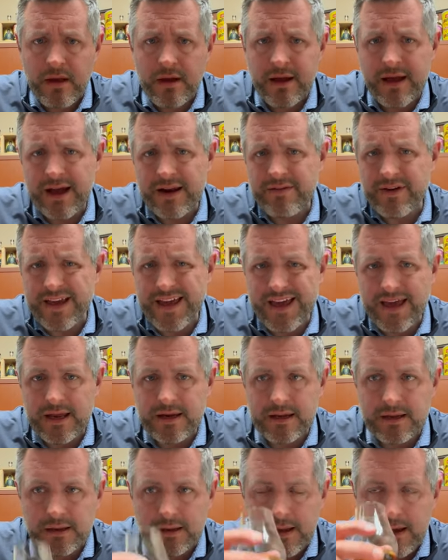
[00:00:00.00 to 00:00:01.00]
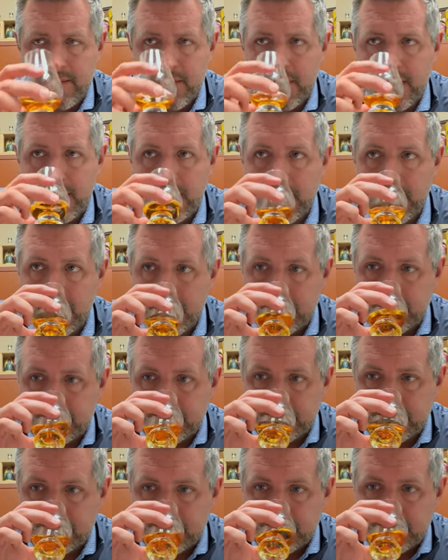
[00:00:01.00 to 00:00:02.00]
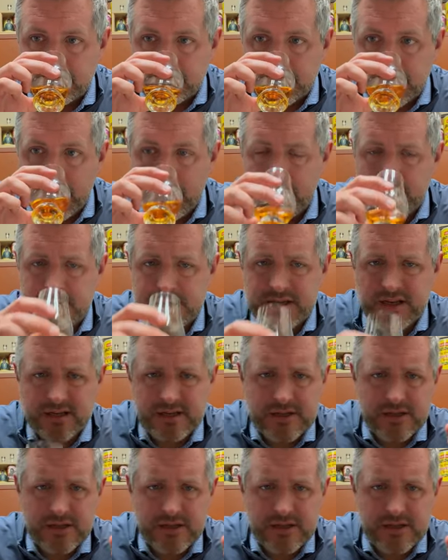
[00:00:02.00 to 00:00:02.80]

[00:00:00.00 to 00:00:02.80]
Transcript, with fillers: kind of a candied lemon, and then just a